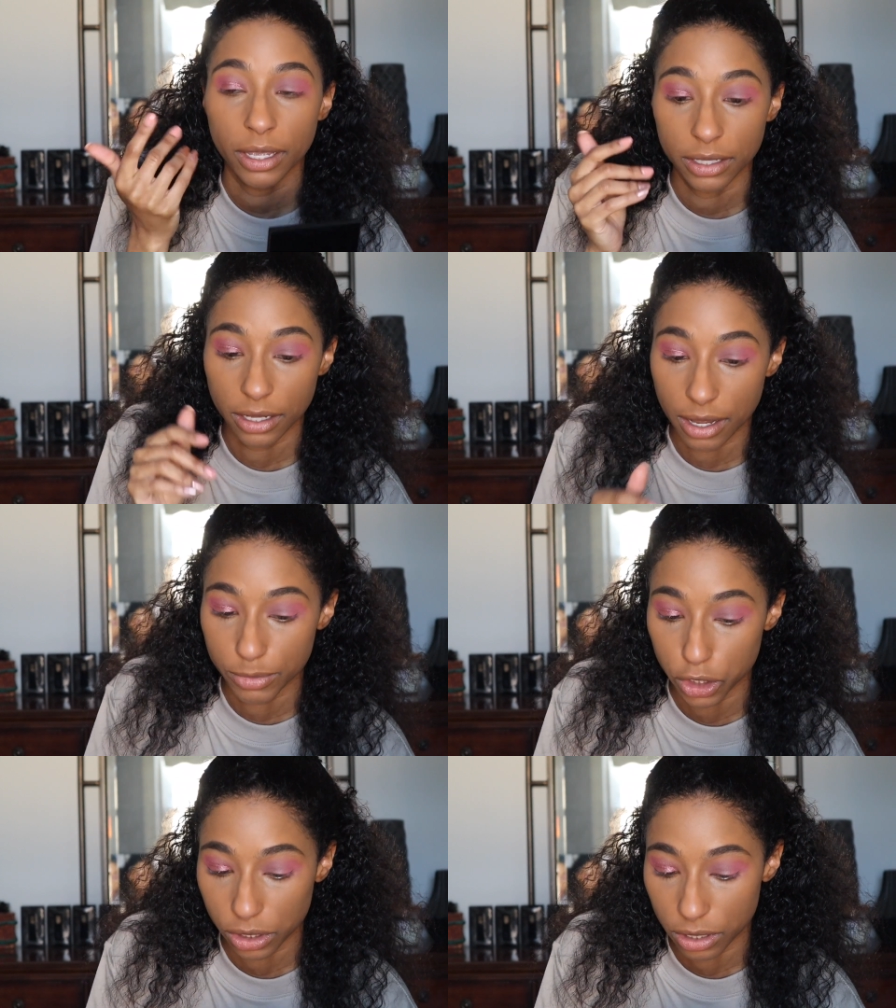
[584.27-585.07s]
And
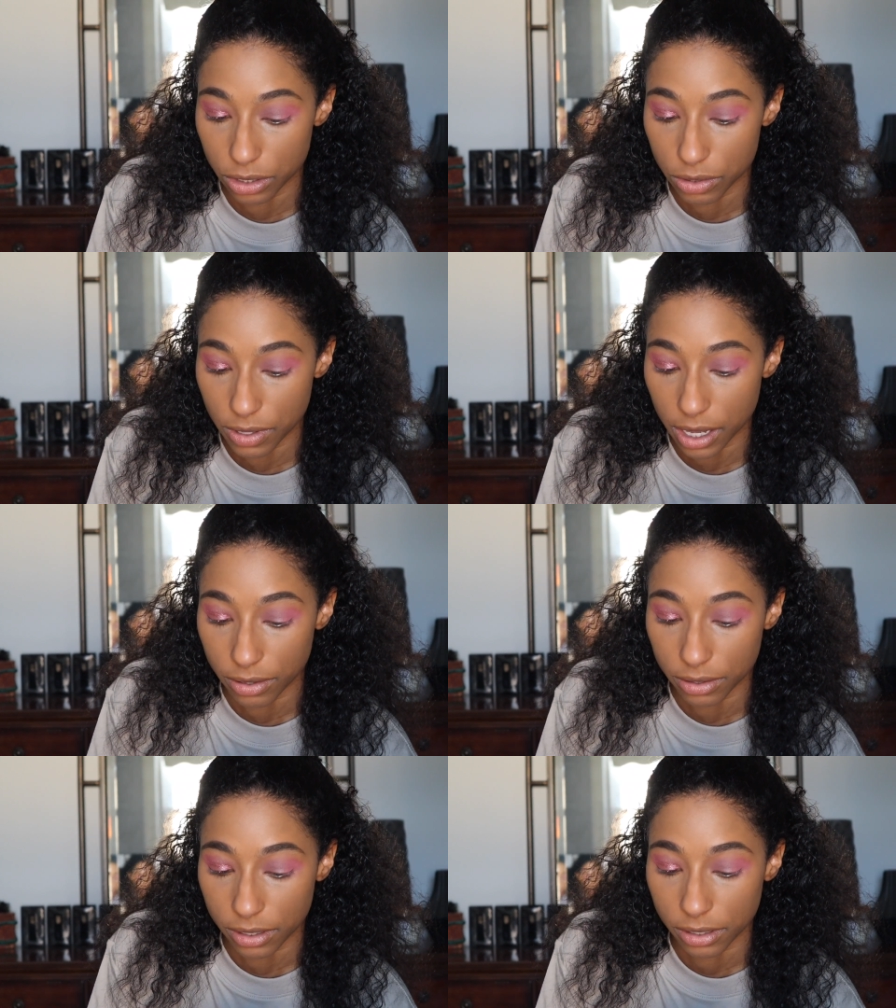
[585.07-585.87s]
I'm just going to do that
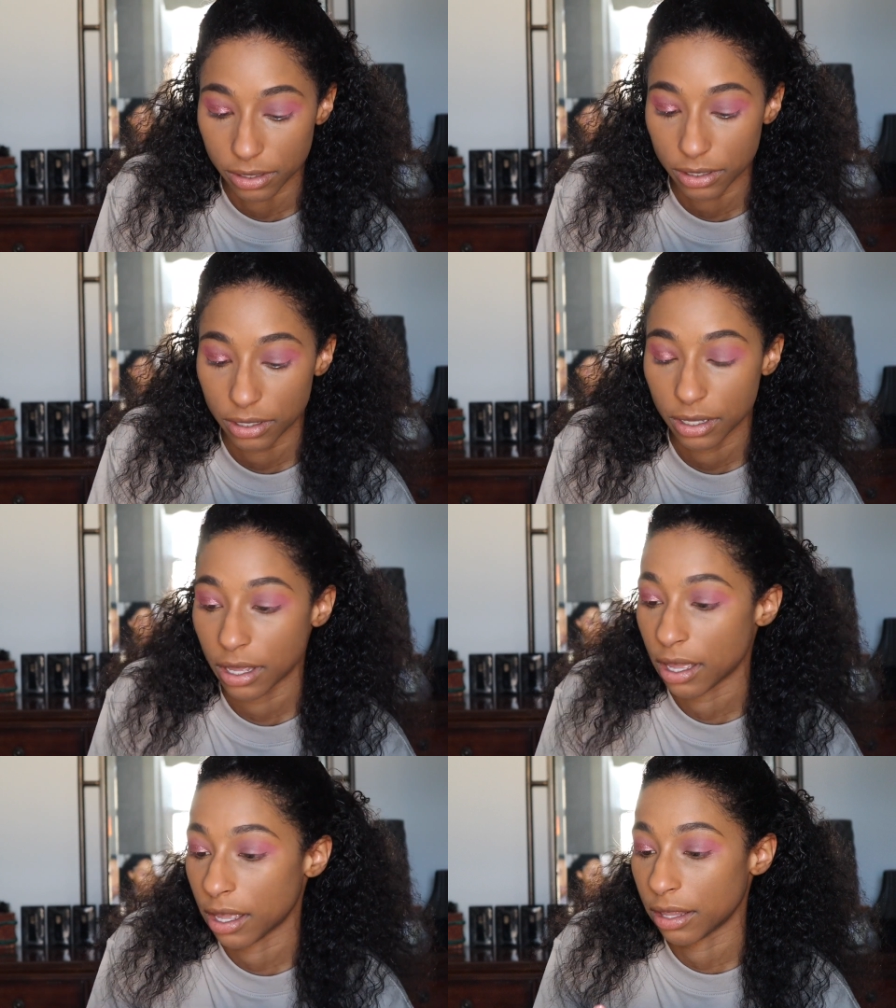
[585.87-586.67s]
on
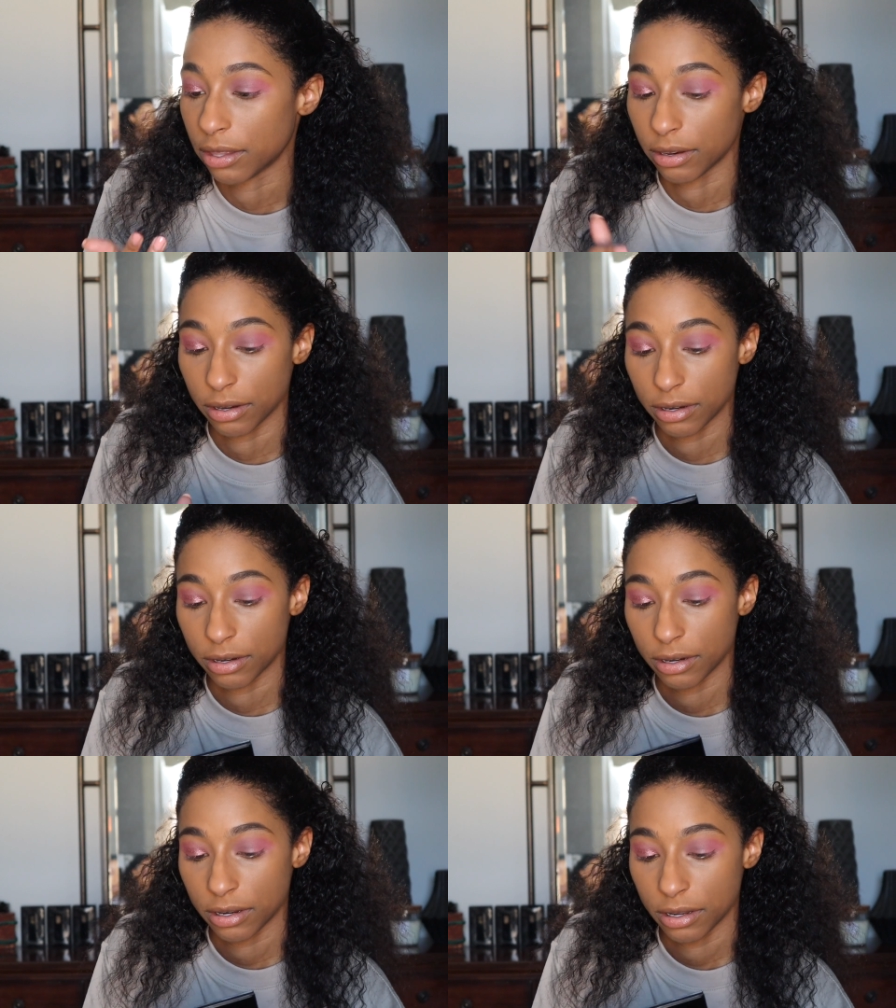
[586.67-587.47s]
the other
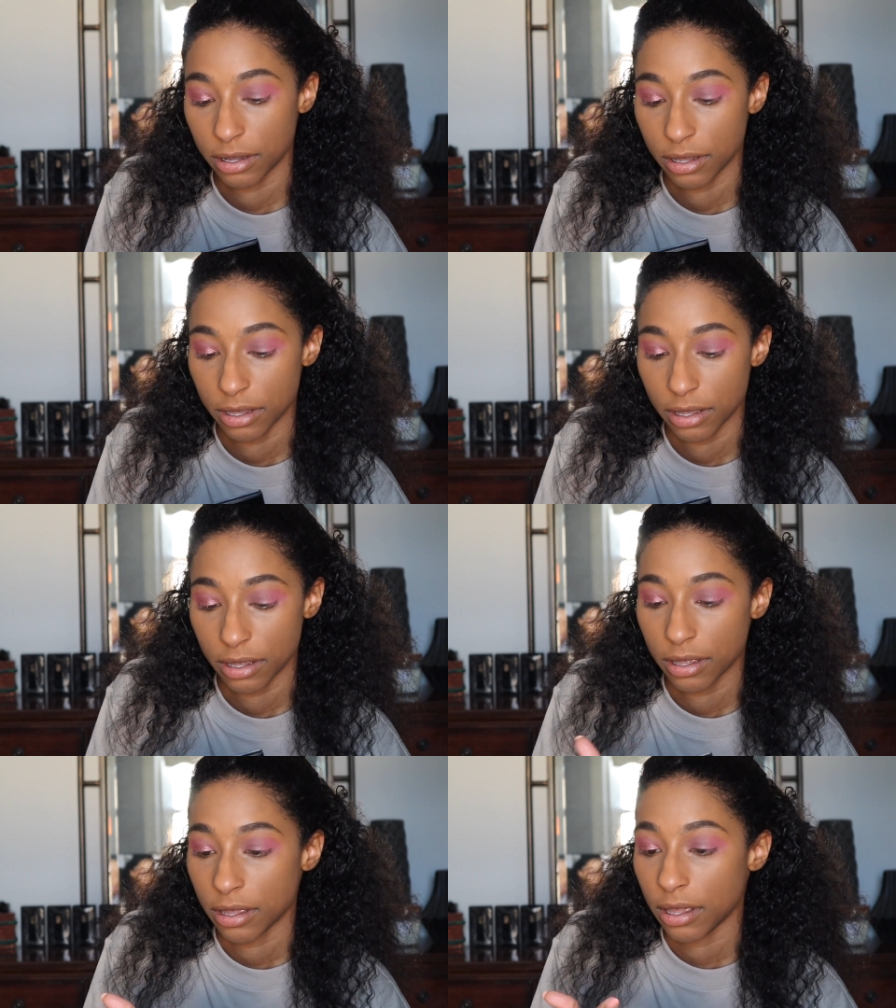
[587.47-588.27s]

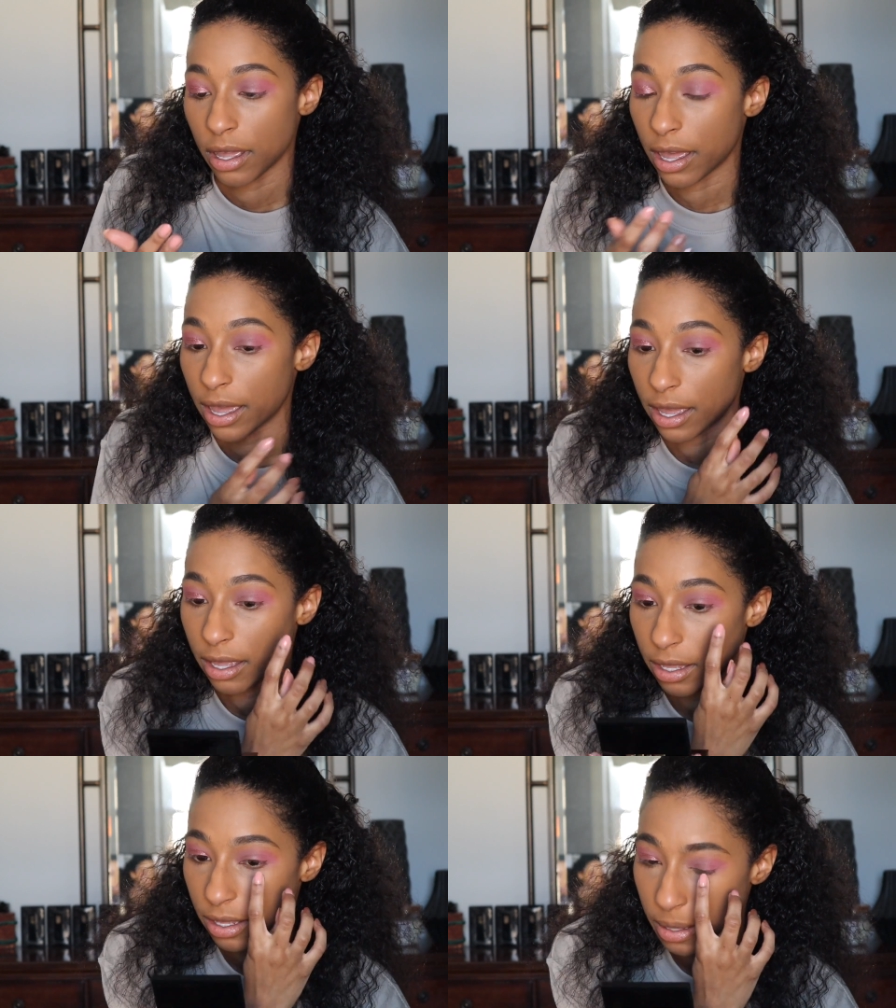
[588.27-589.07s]

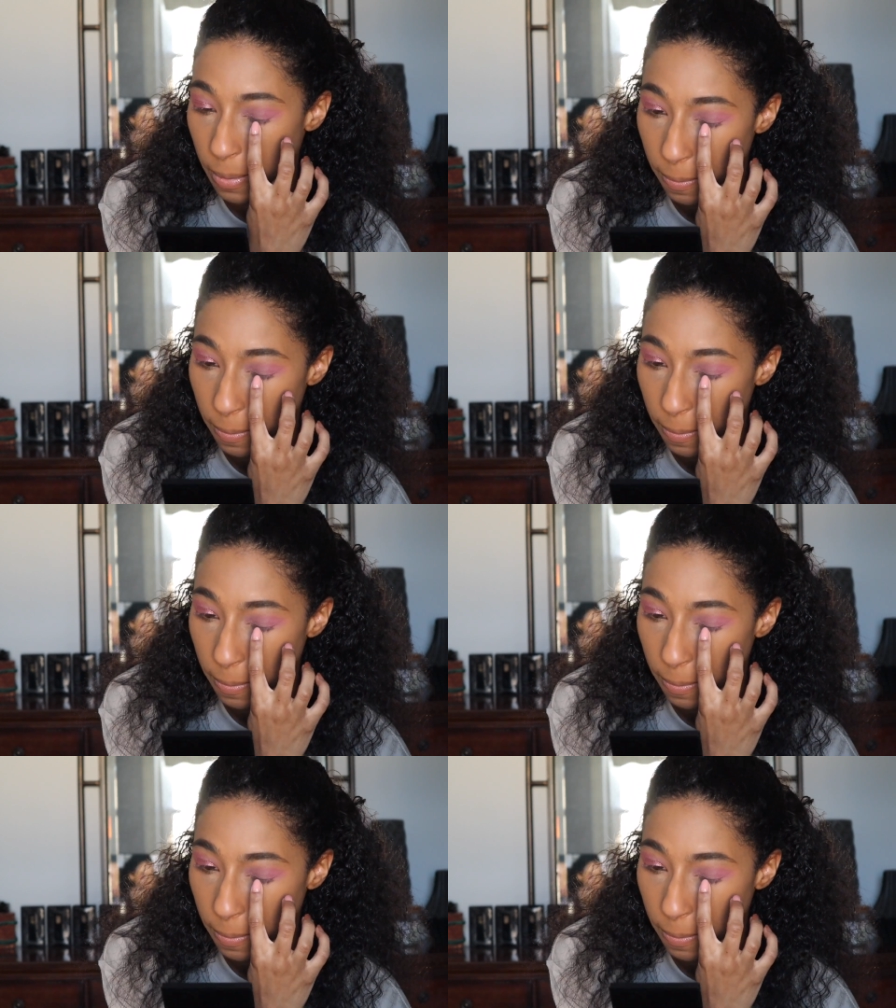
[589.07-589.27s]
eye.